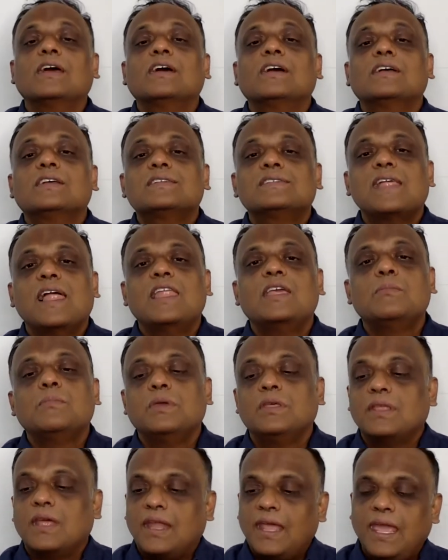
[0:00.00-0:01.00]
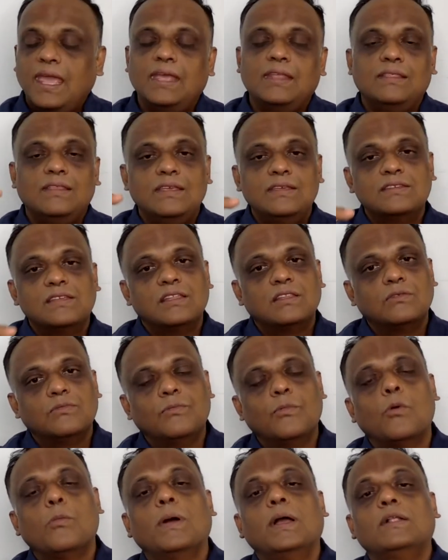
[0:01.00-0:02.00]
telling me that hey, these are the
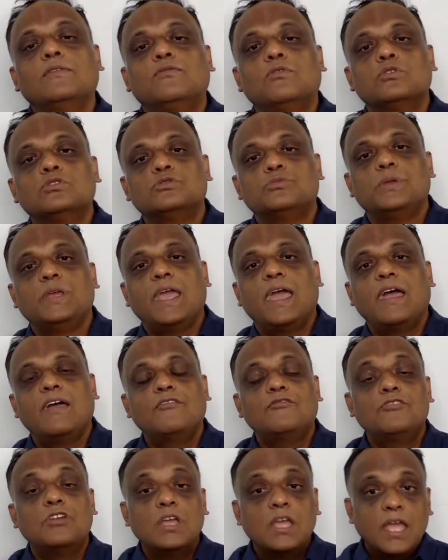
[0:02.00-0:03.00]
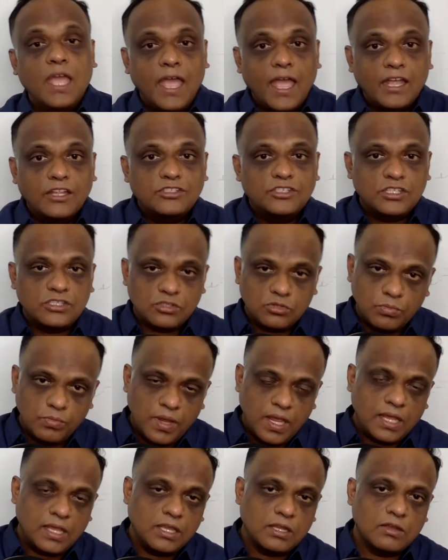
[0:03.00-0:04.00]
mobile phones we have and just to
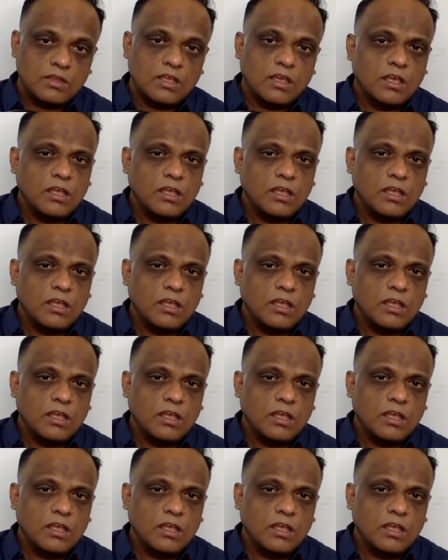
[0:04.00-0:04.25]
make it uh,